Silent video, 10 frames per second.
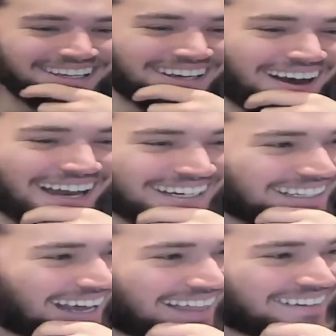Yo, I ain't
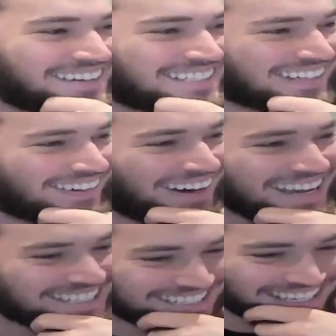gonna lie, that was
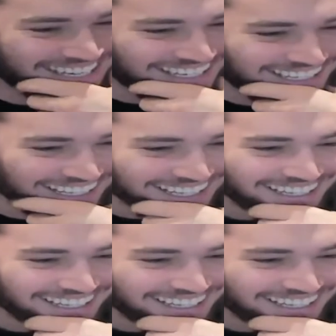crazy.